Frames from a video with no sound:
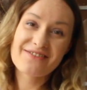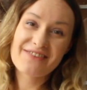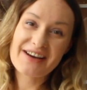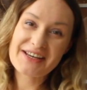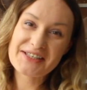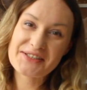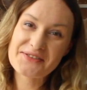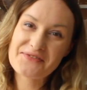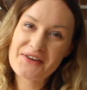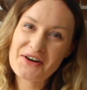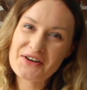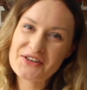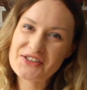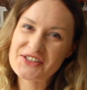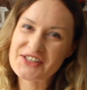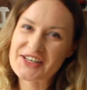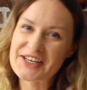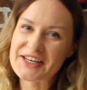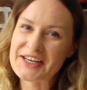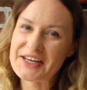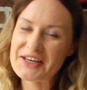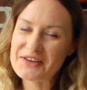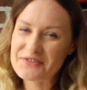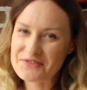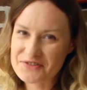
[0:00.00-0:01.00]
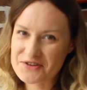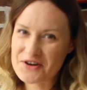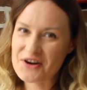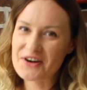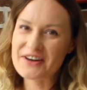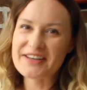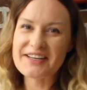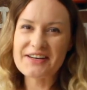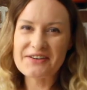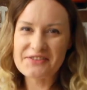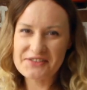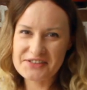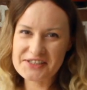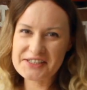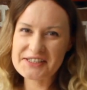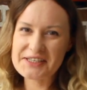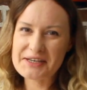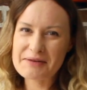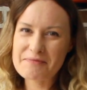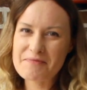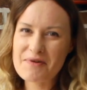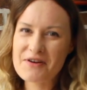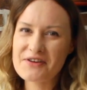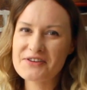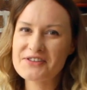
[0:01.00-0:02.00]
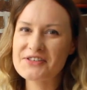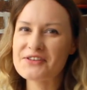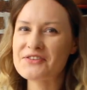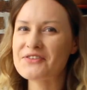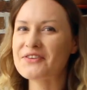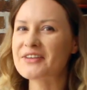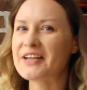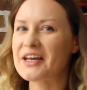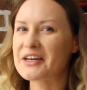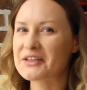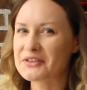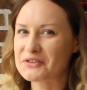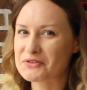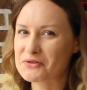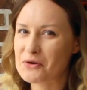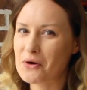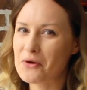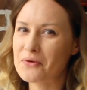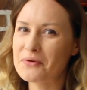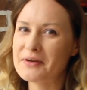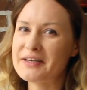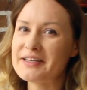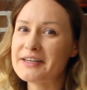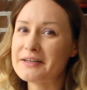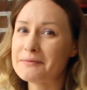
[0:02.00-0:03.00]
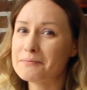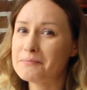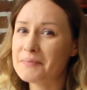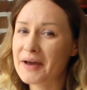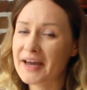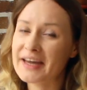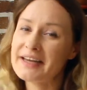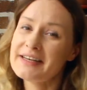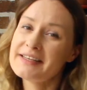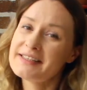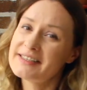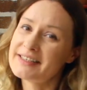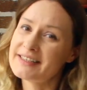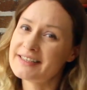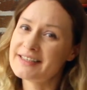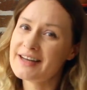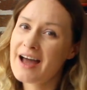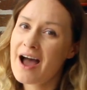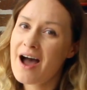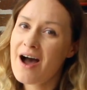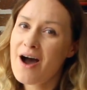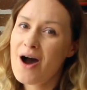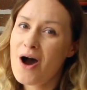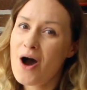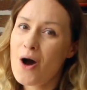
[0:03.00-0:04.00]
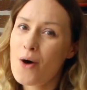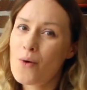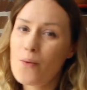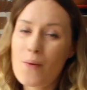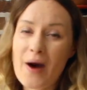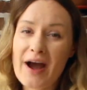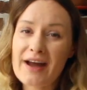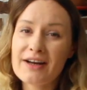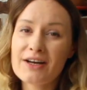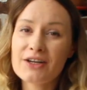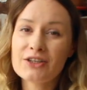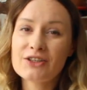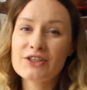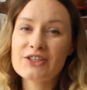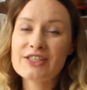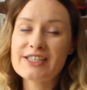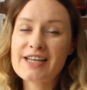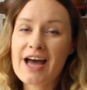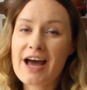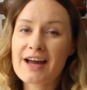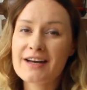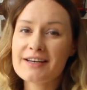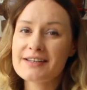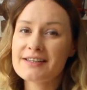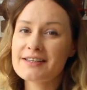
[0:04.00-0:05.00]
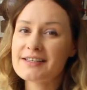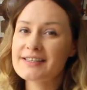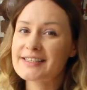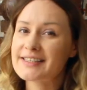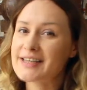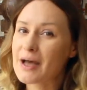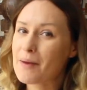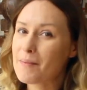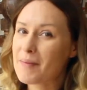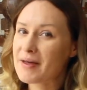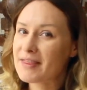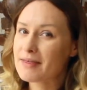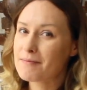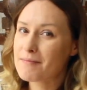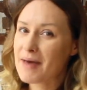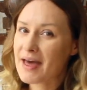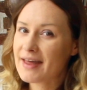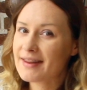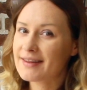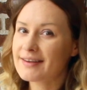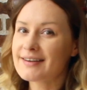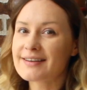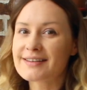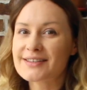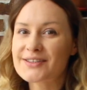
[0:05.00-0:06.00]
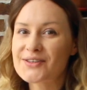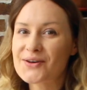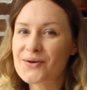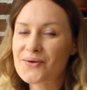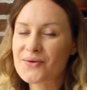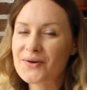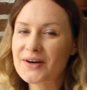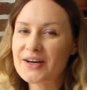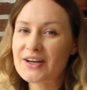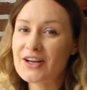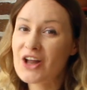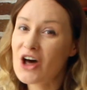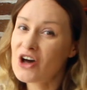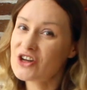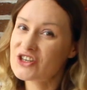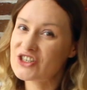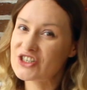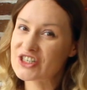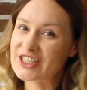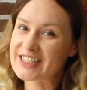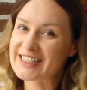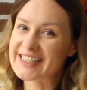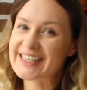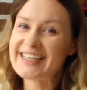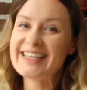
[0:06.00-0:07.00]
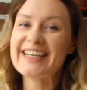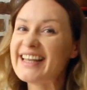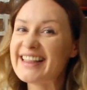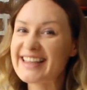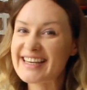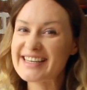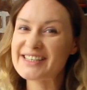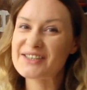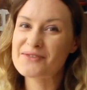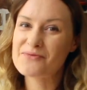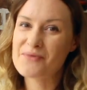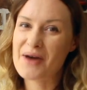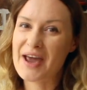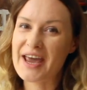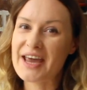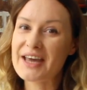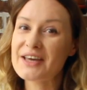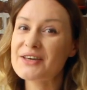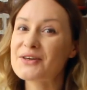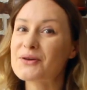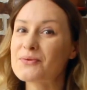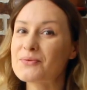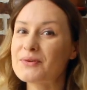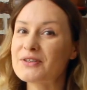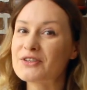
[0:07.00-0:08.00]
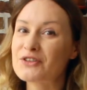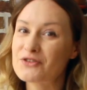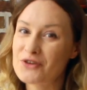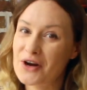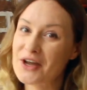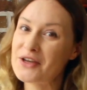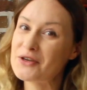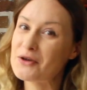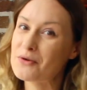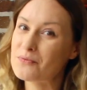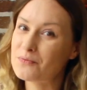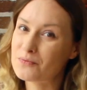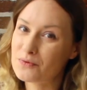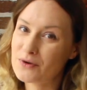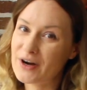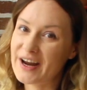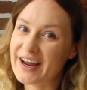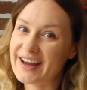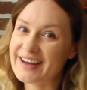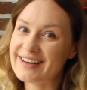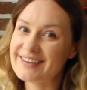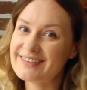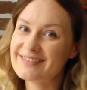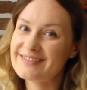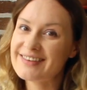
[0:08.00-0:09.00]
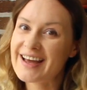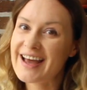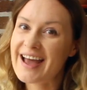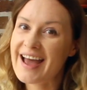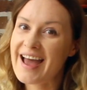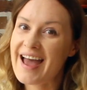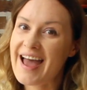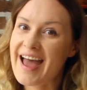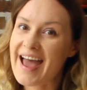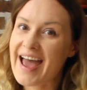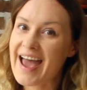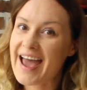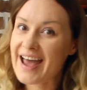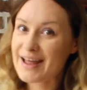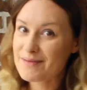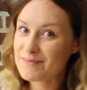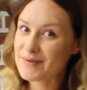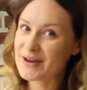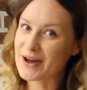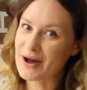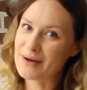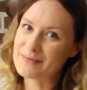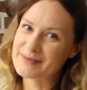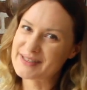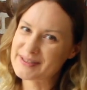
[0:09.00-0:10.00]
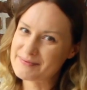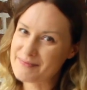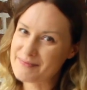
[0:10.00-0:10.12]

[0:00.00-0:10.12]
And vice versa, if you are an artistic person, you like drawing and painting, why not study some mathematics or logic? In this way, you will train your brain and become